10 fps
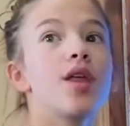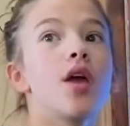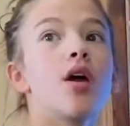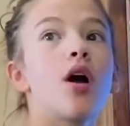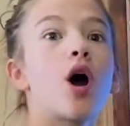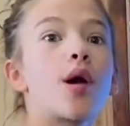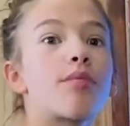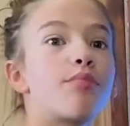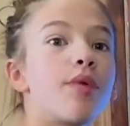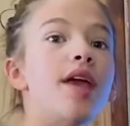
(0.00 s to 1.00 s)

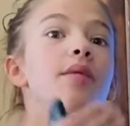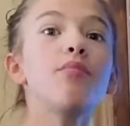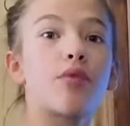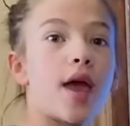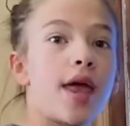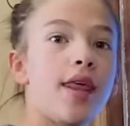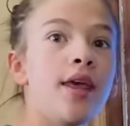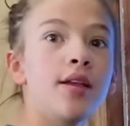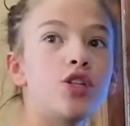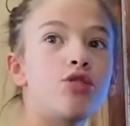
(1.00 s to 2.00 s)
are inbred
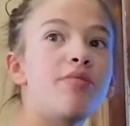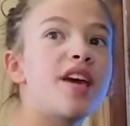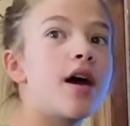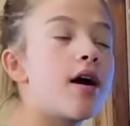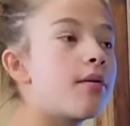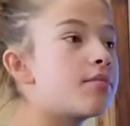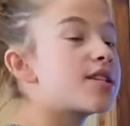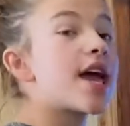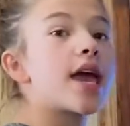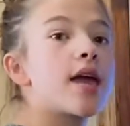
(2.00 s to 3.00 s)
to become
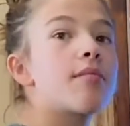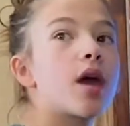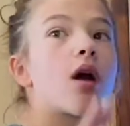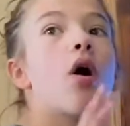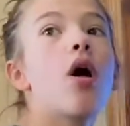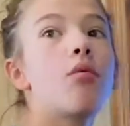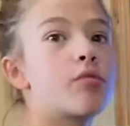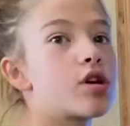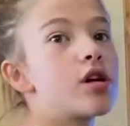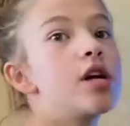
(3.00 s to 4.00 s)
tame and
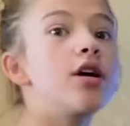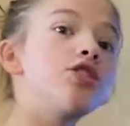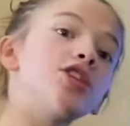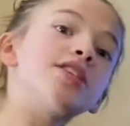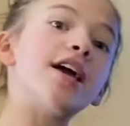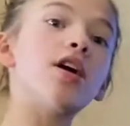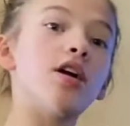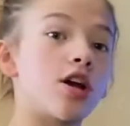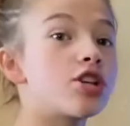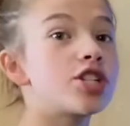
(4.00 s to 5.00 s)
calmer, just like
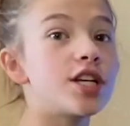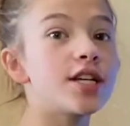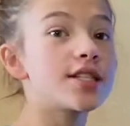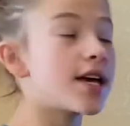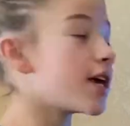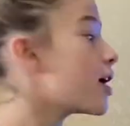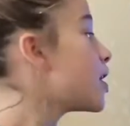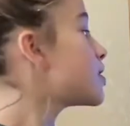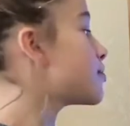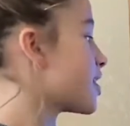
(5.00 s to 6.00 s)
her. She is a
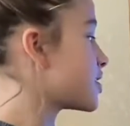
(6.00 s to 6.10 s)
domestic